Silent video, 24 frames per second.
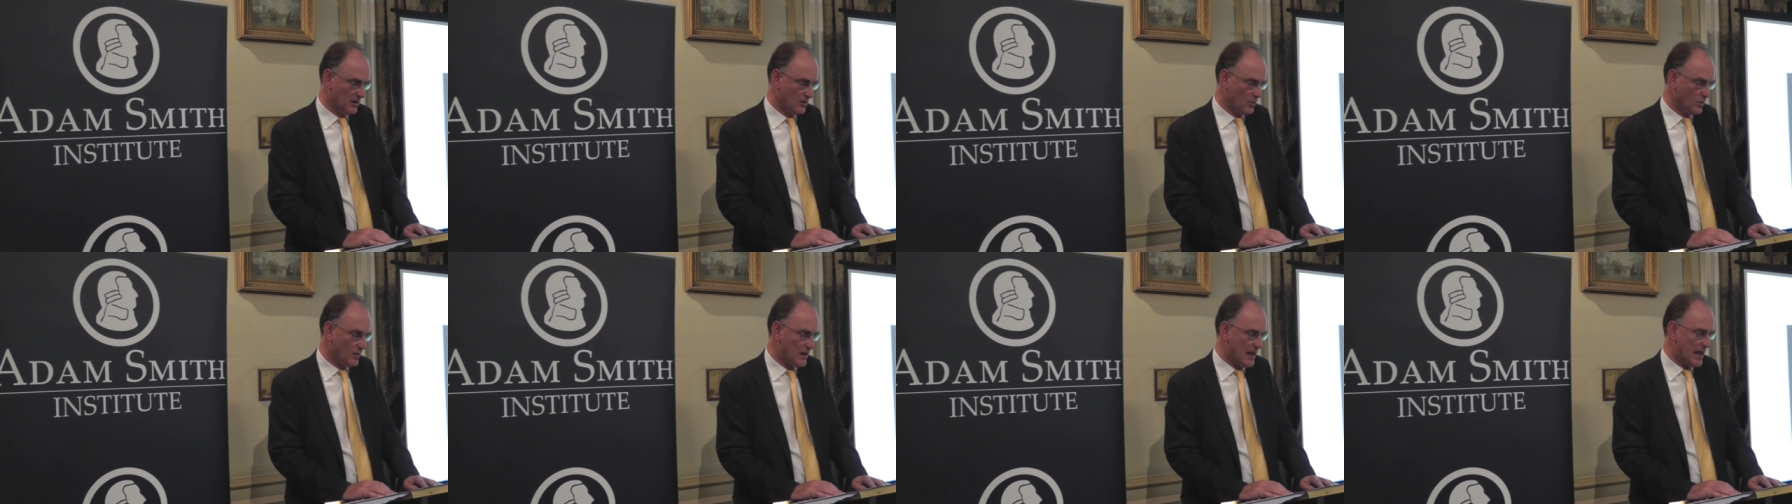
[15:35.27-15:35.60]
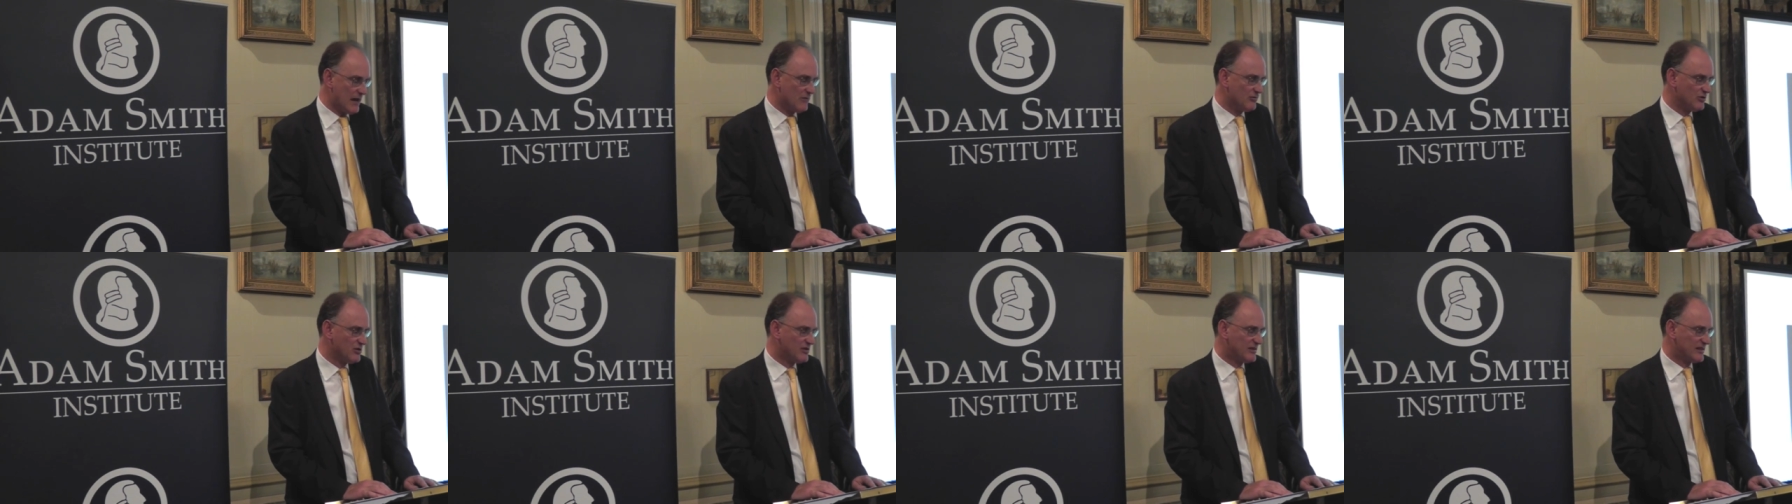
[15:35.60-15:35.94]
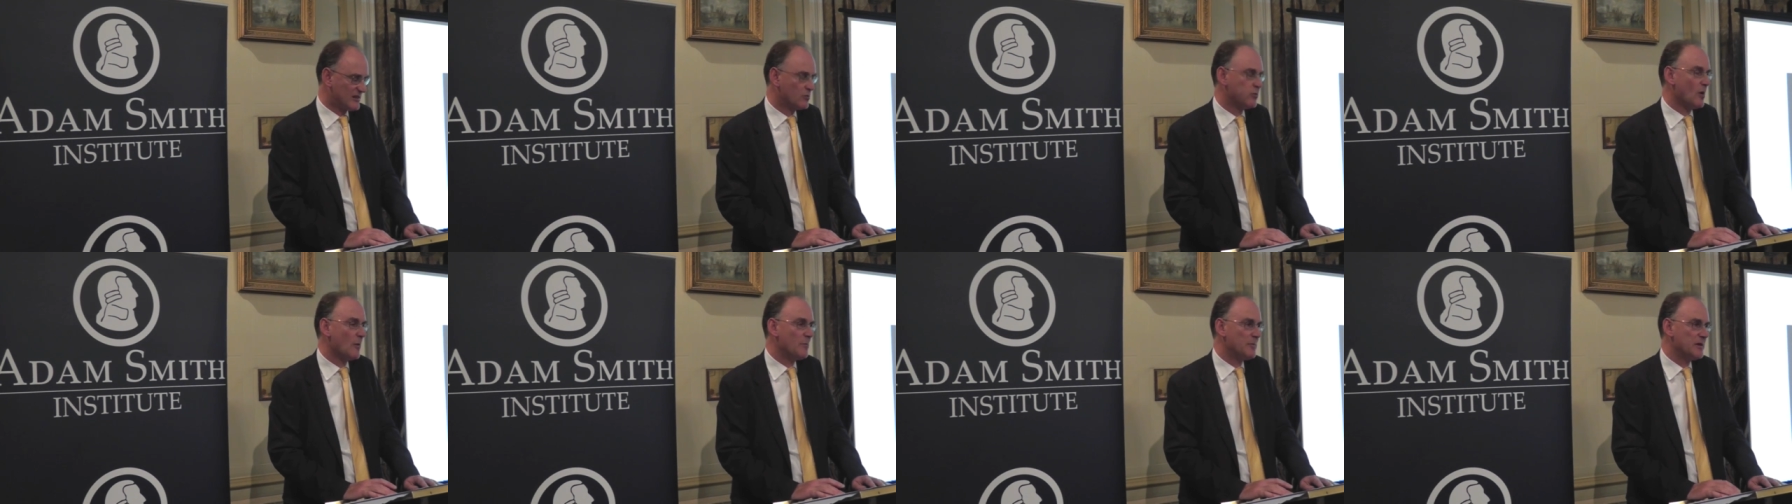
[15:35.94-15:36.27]
Without the
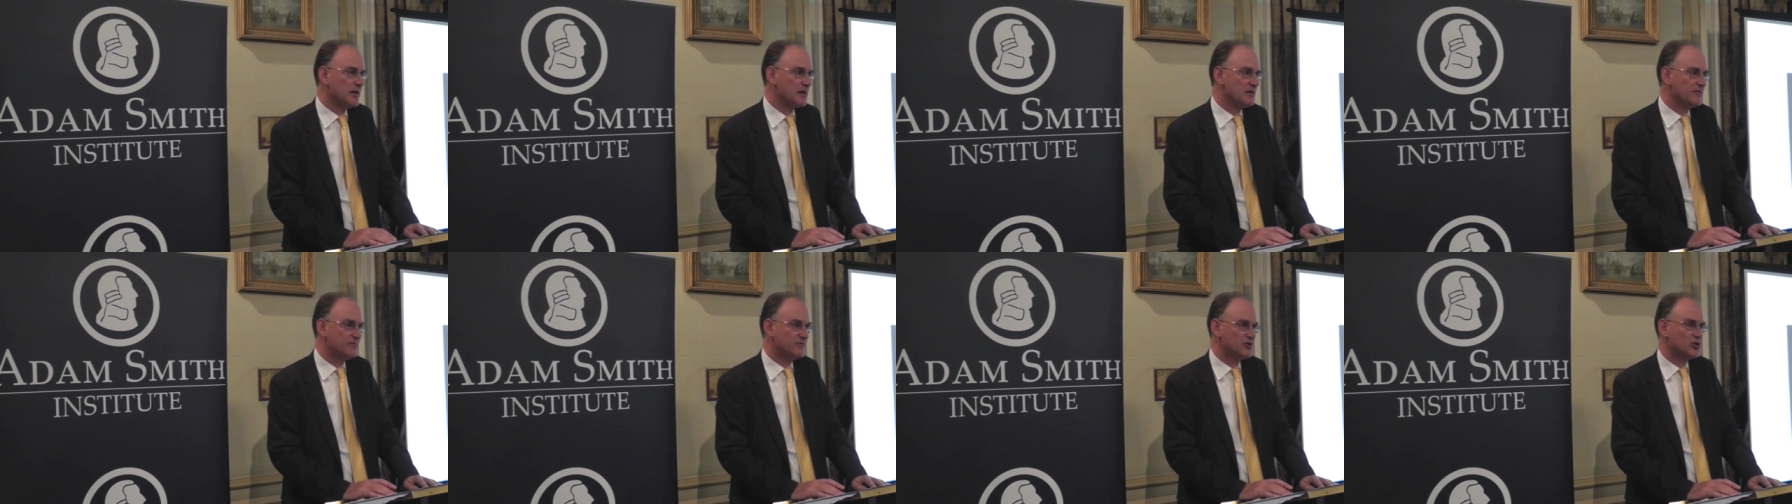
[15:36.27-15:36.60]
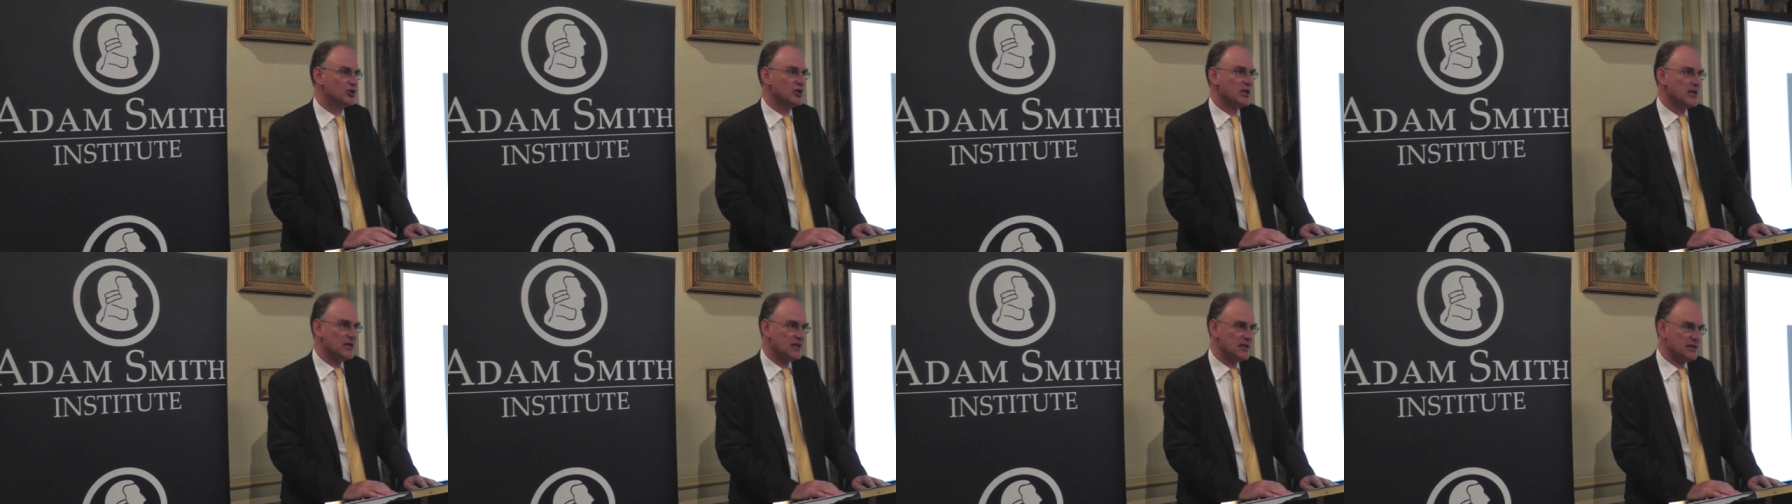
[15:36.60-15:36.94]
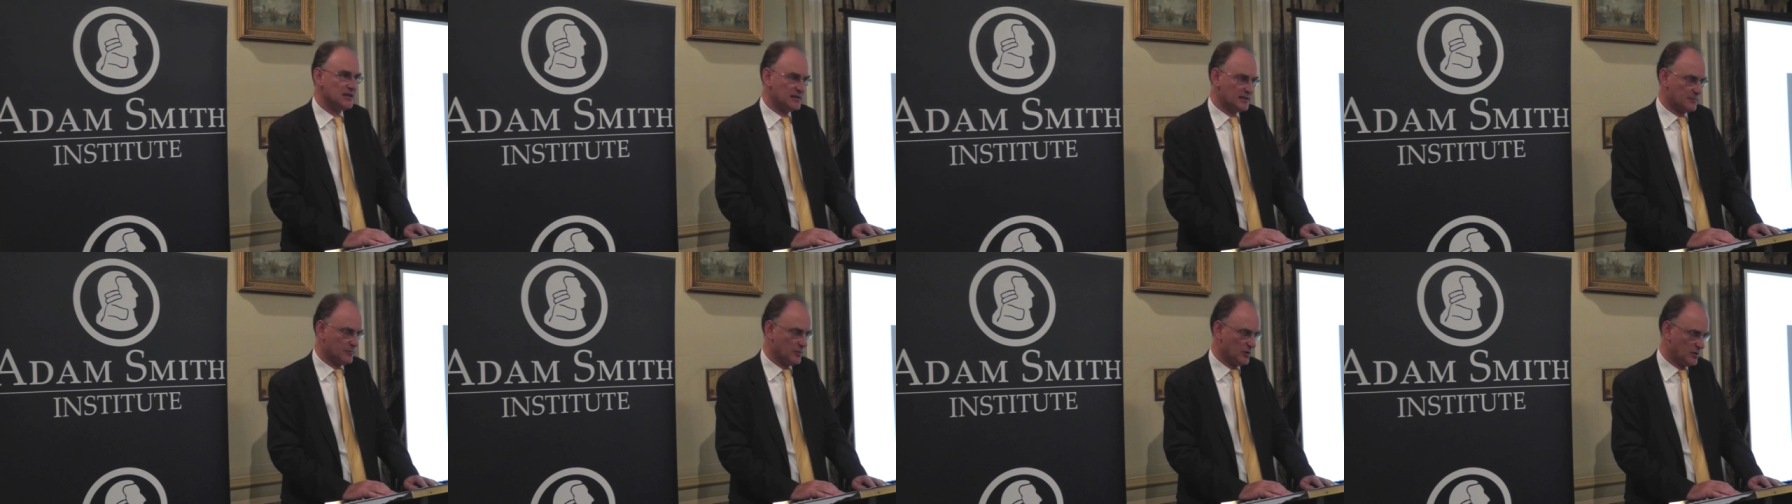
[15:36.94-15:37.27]
swapping of
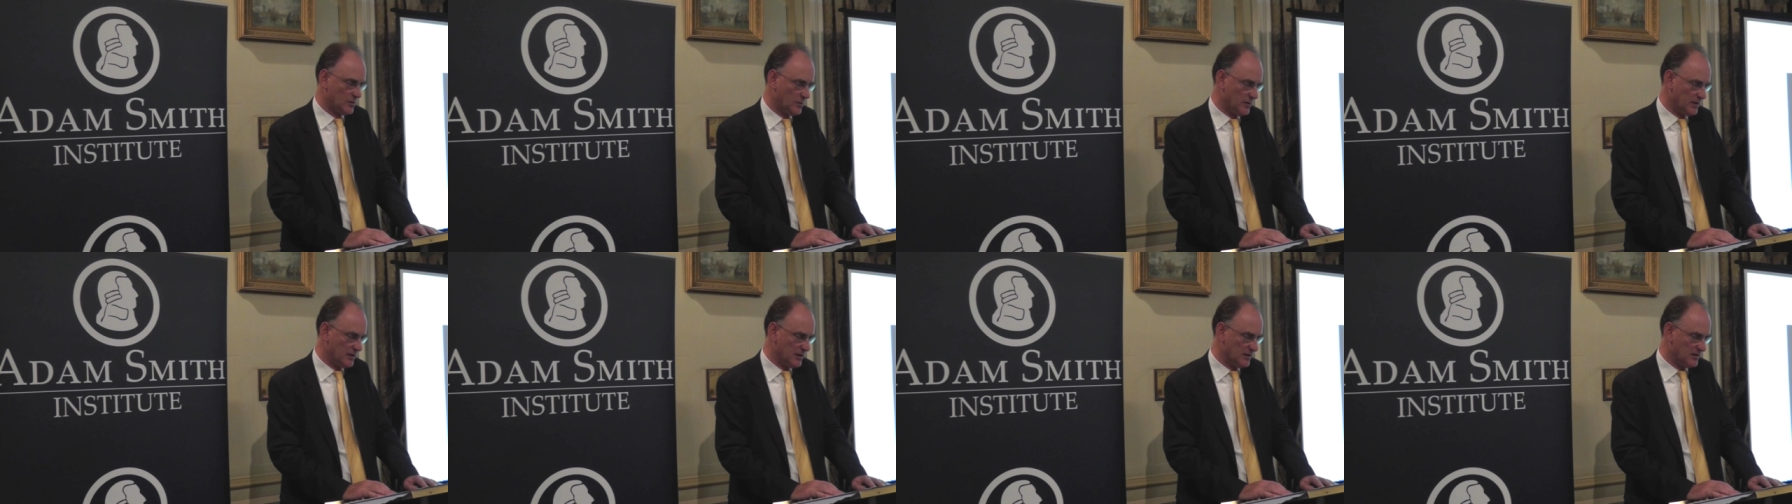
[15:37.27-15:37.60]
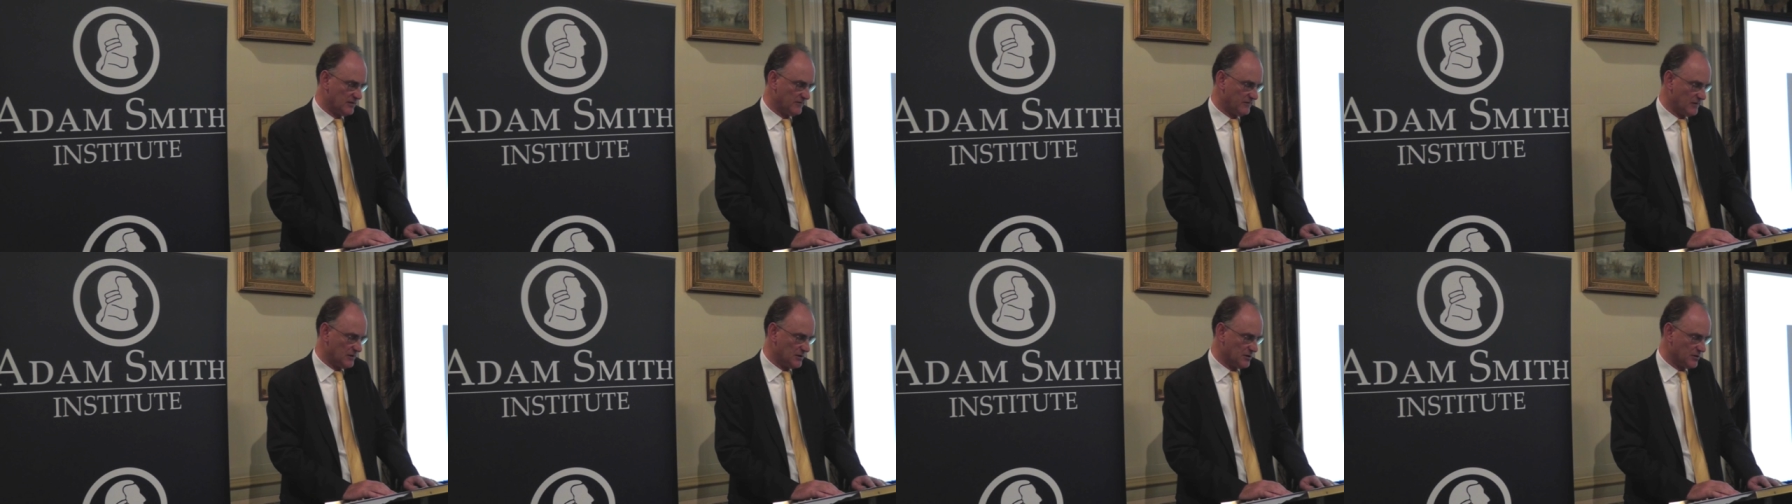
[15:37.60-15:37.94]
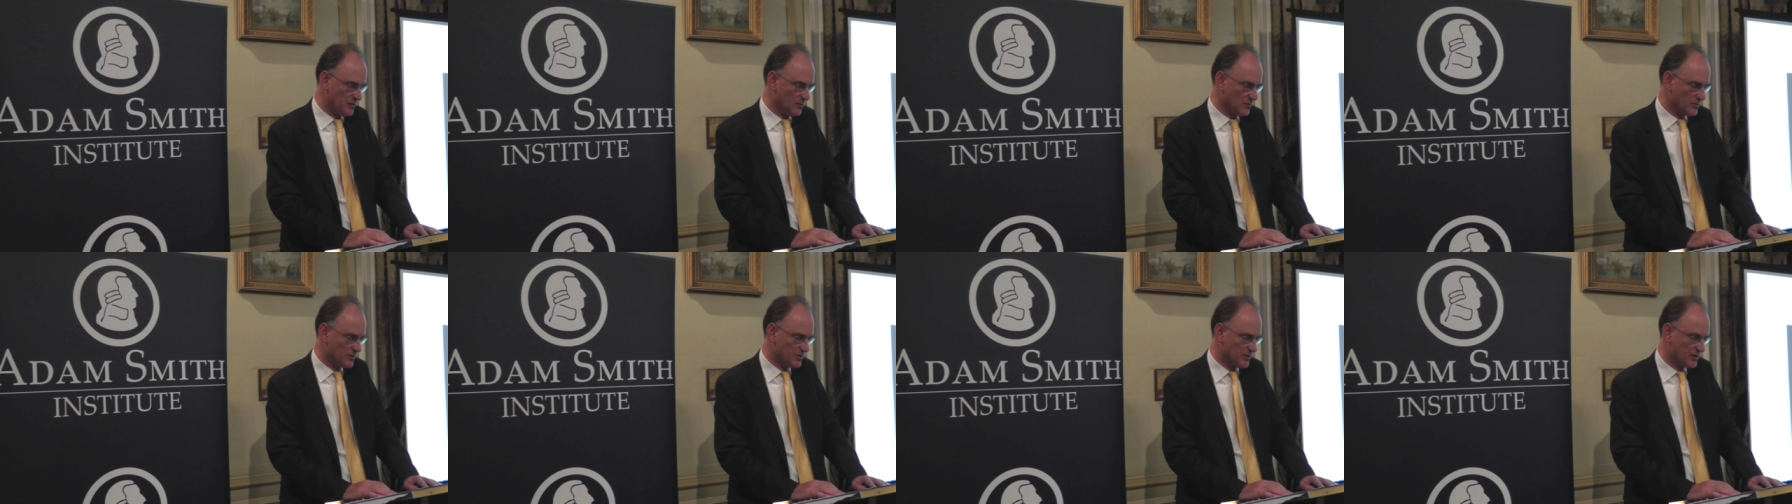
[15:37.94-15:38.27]
genes between
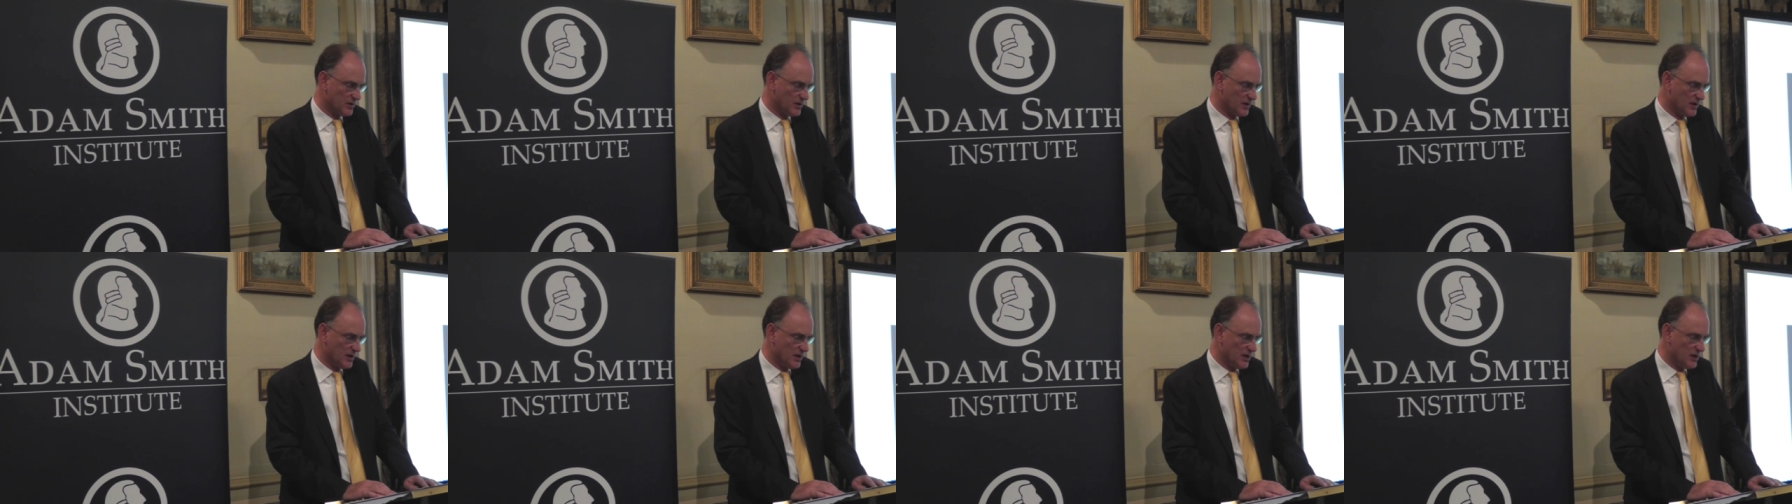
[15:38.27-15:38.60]
individuals,